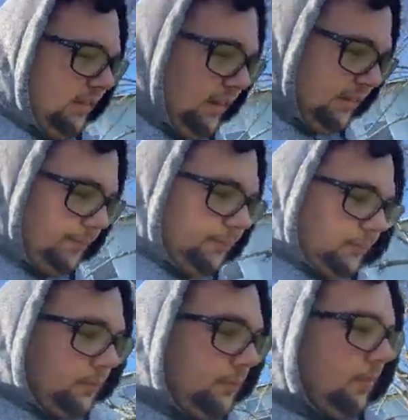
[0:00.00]
guys,
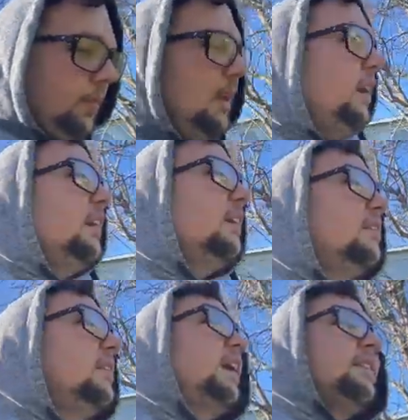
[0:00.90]

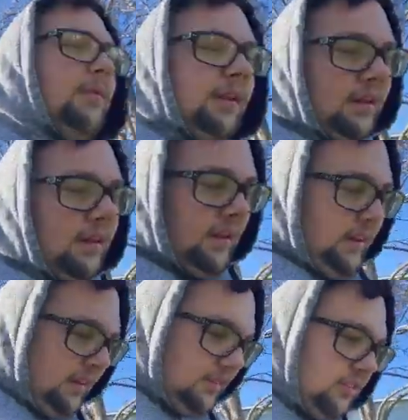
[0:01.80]
it's not. I mean.
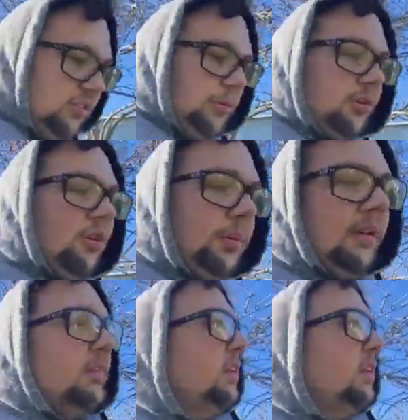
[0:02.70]
It's not super cold, but it's